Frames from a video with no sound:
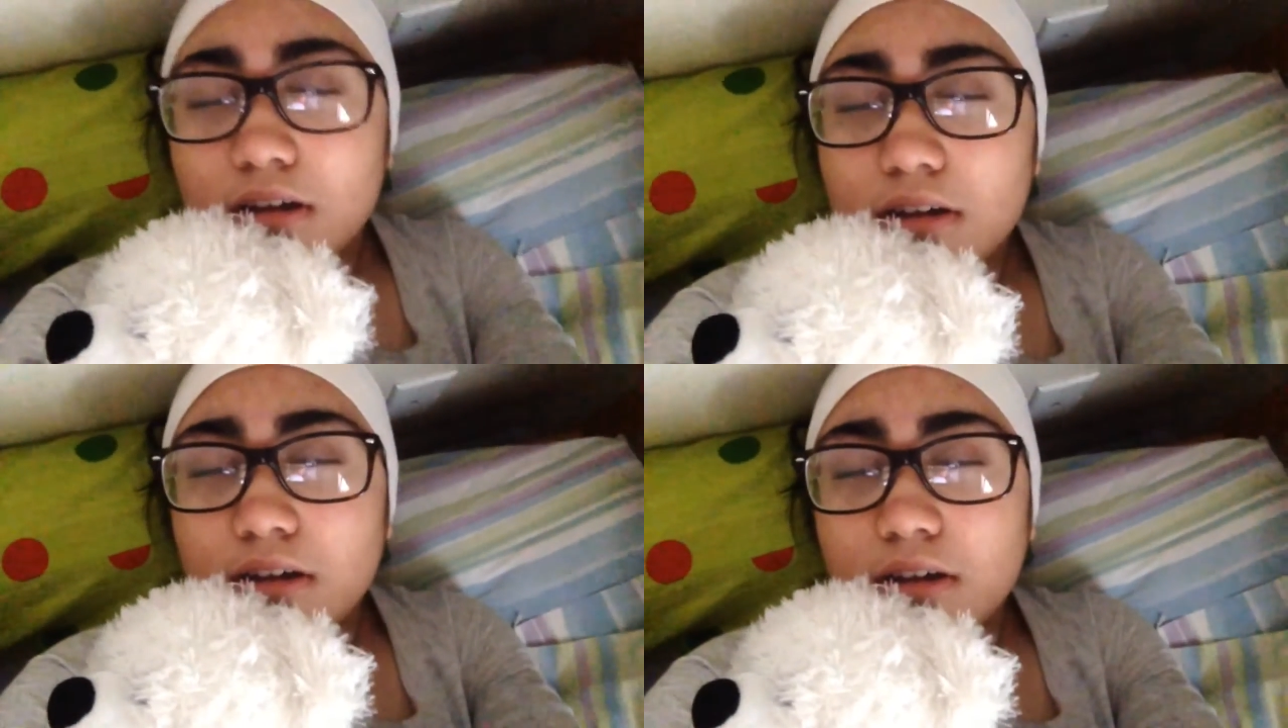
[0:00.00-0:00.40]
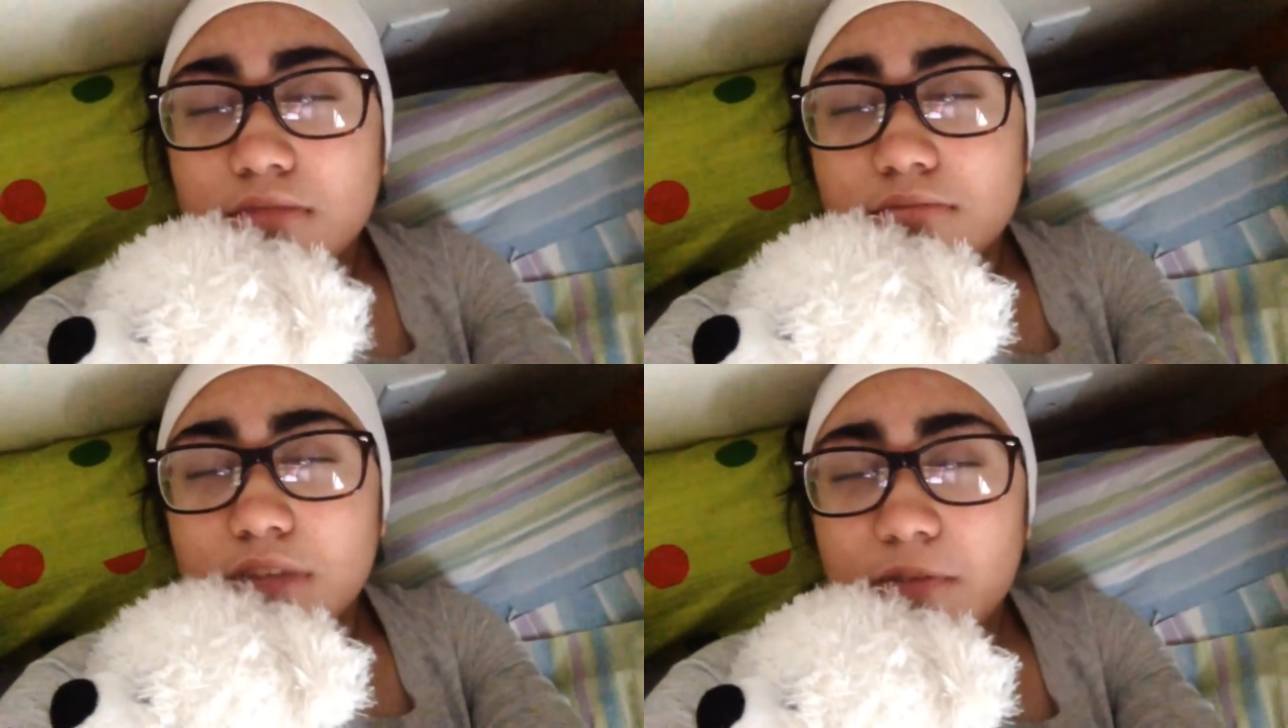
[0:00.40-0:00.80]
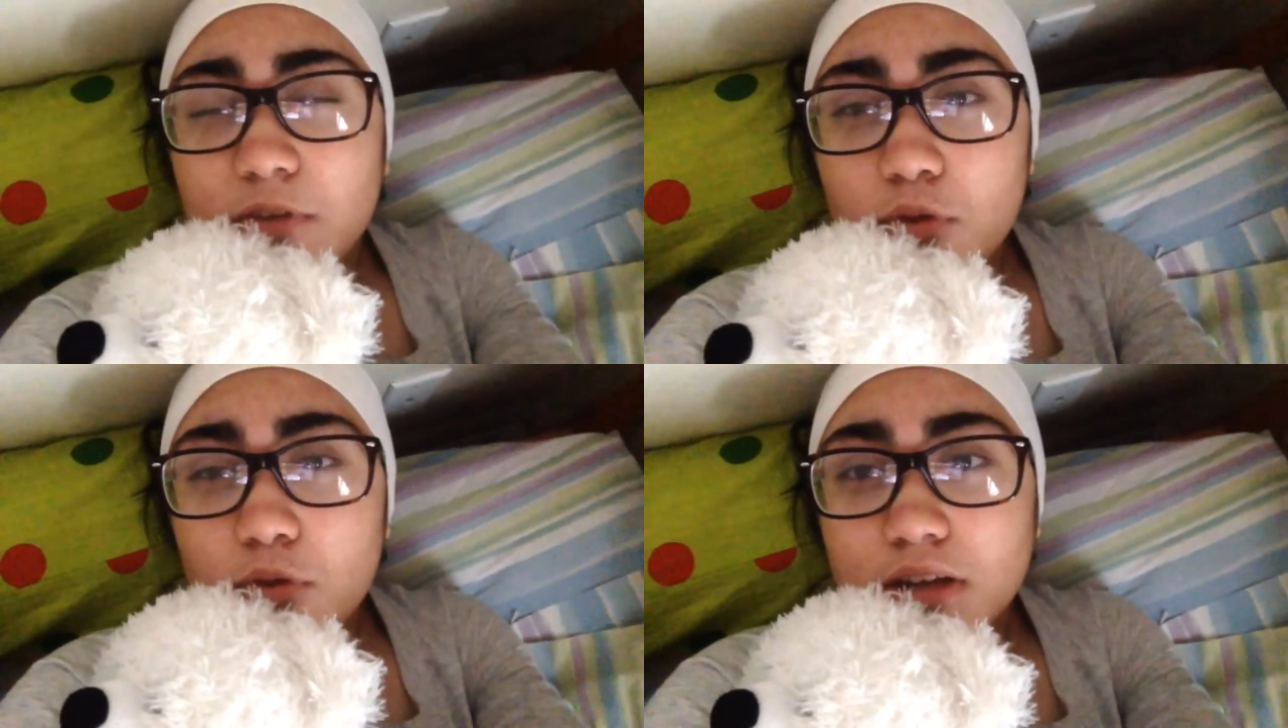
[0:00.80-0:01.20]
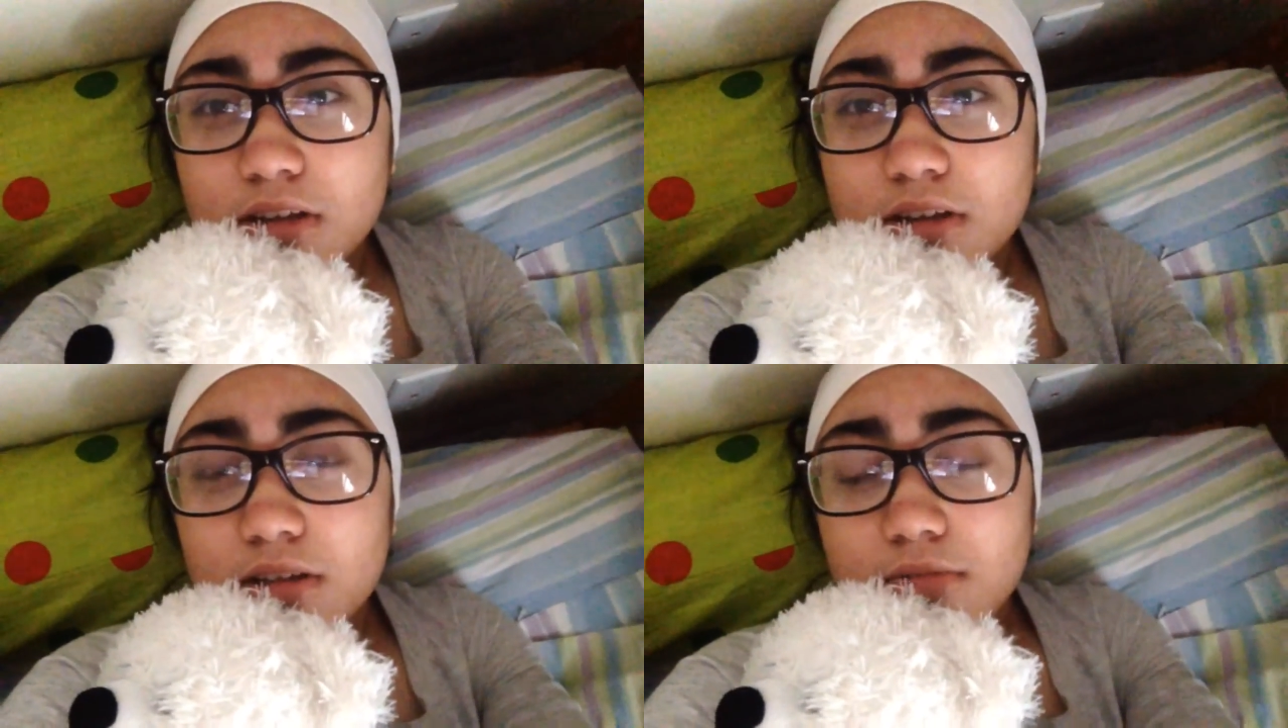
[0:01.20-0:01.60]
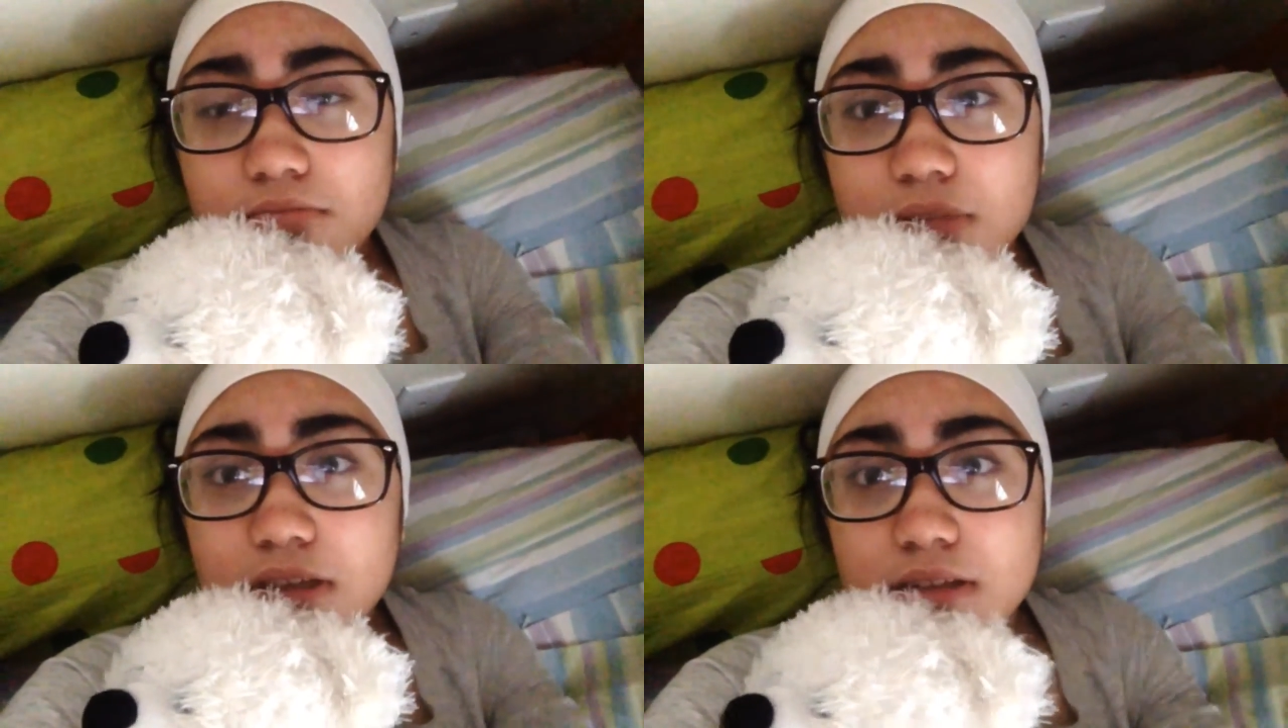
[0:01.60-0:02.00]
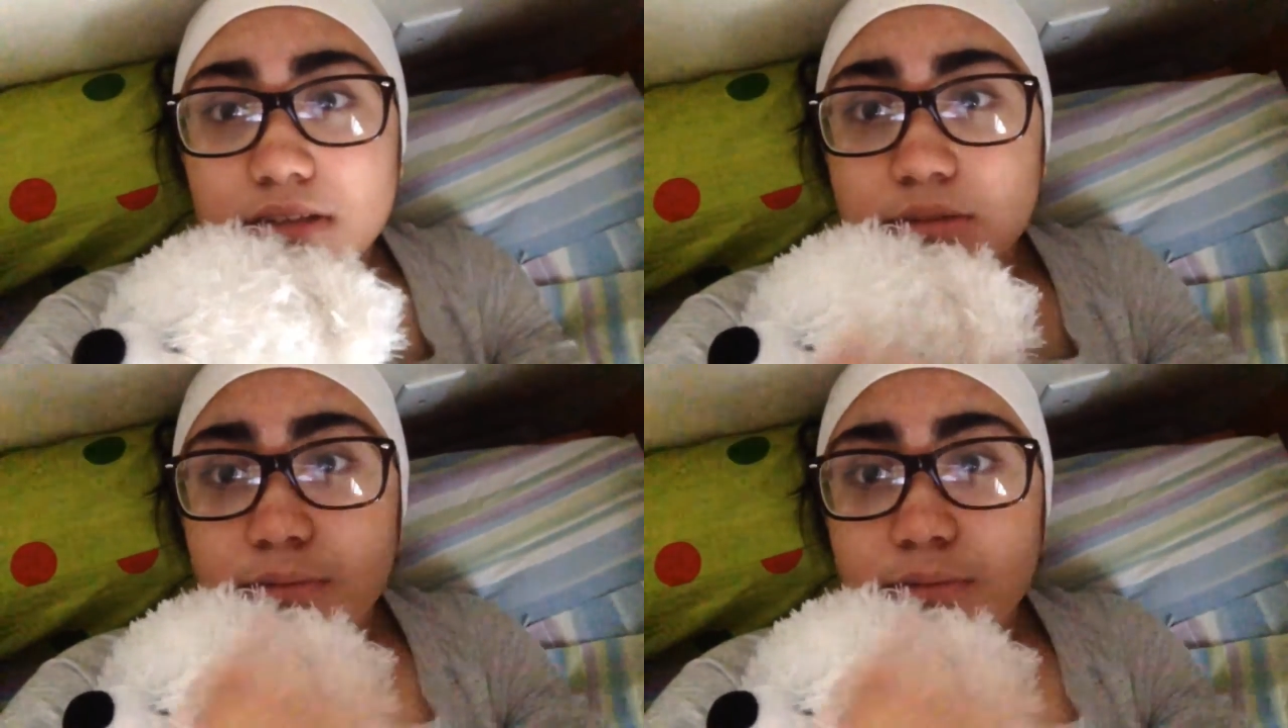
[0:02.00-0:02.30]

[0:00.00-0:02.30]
Um, if you want me